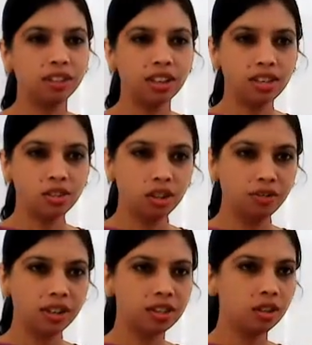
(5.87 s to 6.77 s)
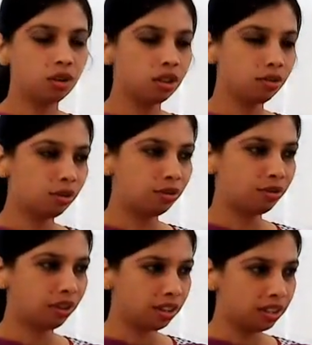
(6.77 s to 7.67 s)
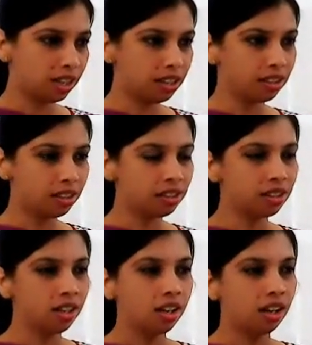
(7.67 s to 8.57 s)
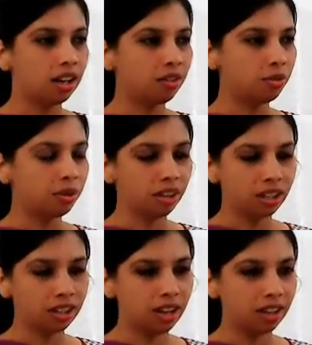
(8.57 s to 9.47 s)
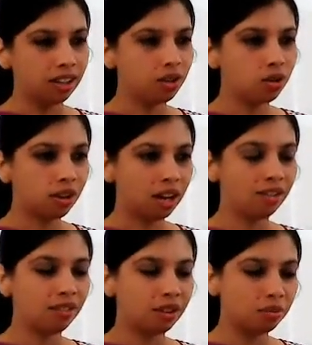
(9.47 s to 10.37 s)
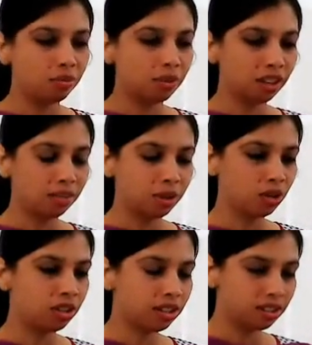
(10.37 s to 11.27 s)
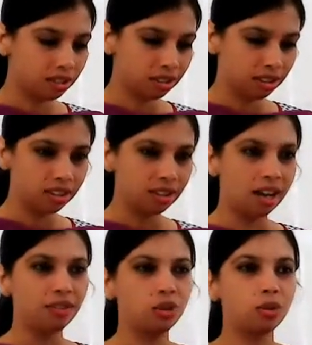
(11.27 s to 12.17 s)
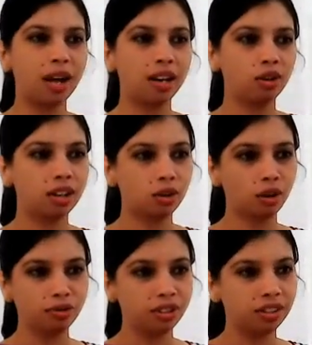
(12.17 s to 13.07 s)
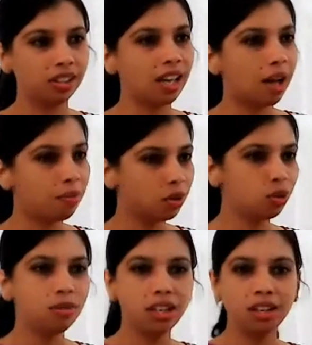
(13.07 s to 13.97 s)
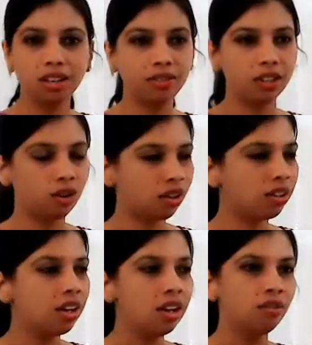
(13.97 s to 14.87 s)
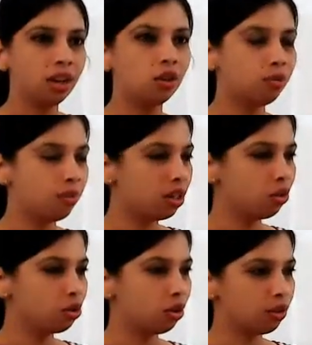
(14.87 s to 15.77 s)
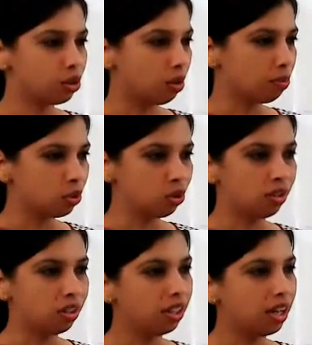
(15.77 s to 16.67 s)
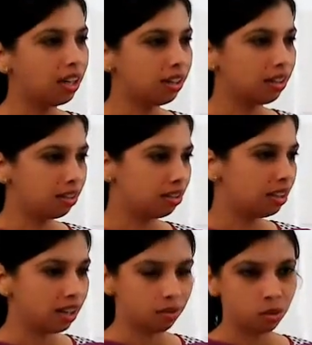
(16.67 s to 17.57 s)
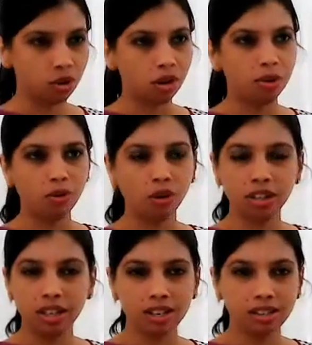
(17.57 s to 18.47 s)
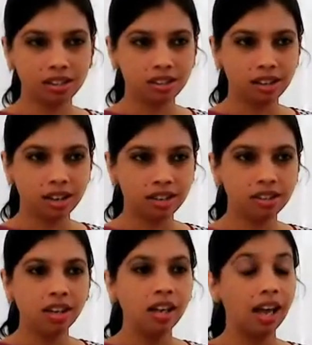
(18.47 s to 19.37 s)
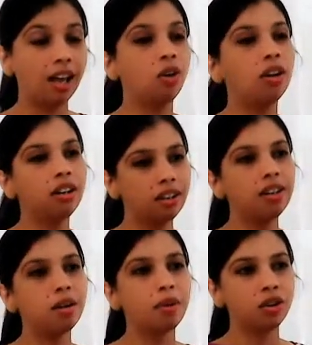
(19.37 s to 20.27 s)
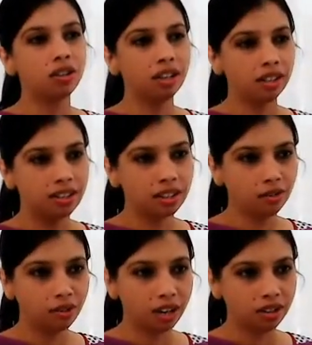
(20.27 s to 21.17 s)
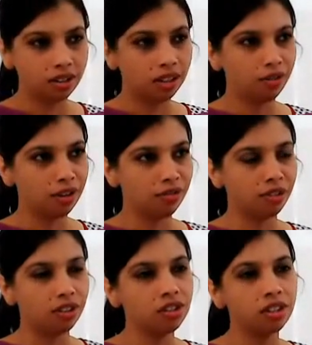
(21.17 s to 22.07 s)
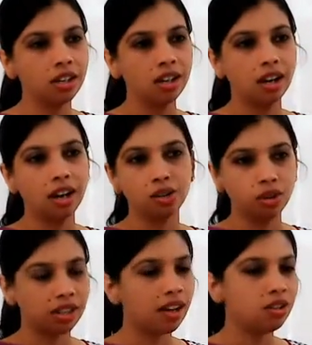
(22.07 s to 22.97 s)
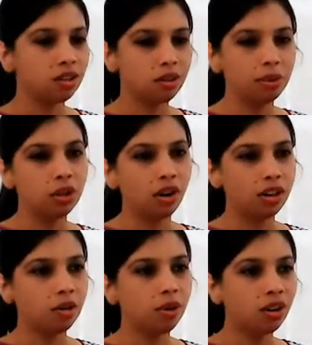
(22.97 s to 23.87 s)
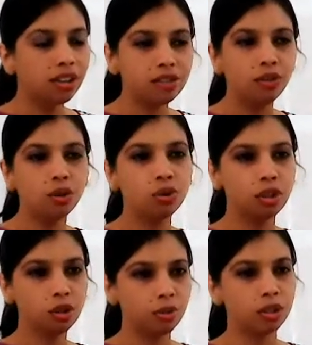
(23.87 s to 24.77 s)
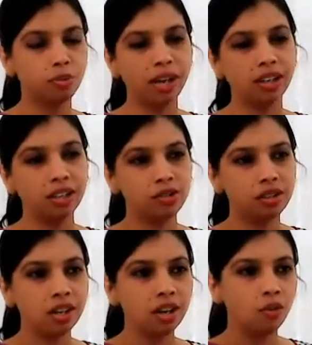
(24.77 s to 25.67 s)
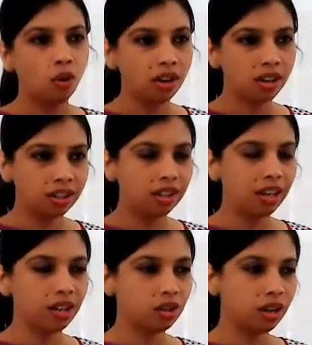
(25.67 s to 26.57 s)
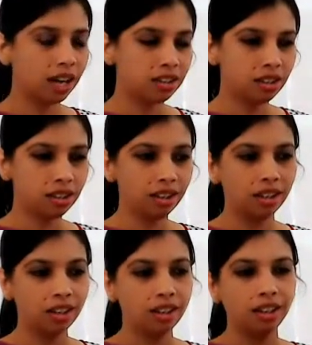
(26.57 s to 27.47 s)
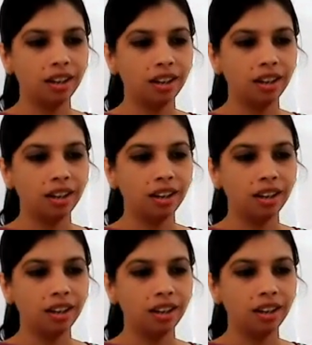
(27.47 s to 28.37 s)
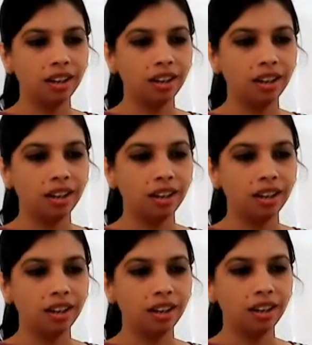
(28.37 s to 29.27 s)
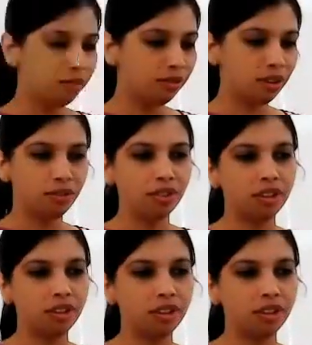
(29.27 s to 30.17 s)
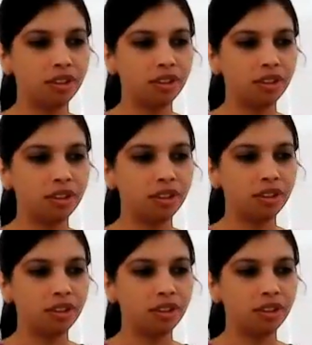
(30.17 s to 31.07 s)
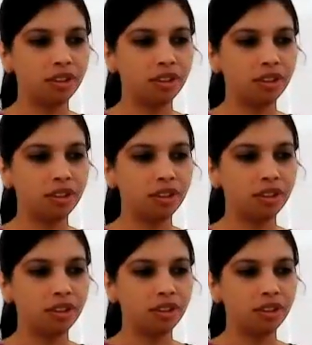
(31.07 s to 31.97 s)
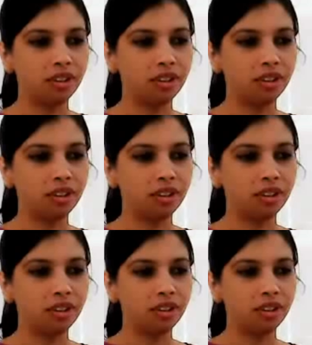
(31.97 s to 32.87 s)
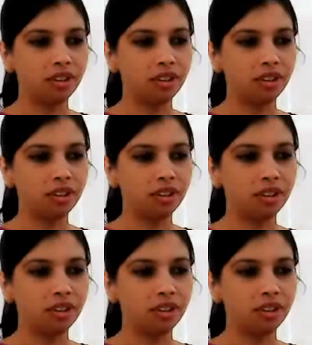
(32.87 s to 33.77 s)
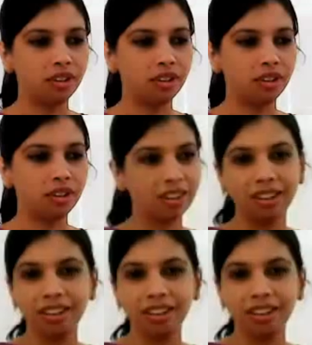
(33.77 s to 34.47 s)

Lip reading: with us, Chief Executive of DSS. We're very lucky to have him because he doesn't really travel to Bangalore that often. He happened to be here. We thought, why not make use of this opportunity and really get him to talk about what DSS does and all little about their recent collaborative efforts. So Kedareswar will be talking about his views, his perspectives, what it takes to actually engage in a collaborative effort and a little bit about how owners are very specific about what they want to accomplish and